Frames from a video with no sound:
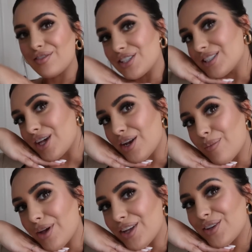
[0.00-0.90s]
I've just done
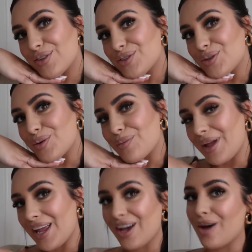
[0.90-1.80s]
my usual
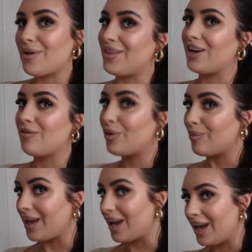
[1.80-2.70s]
makeup and then I've put
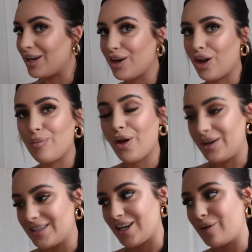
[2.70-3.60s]
my hair in a low
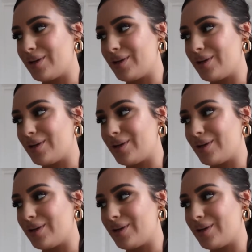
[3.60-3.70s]
ponytail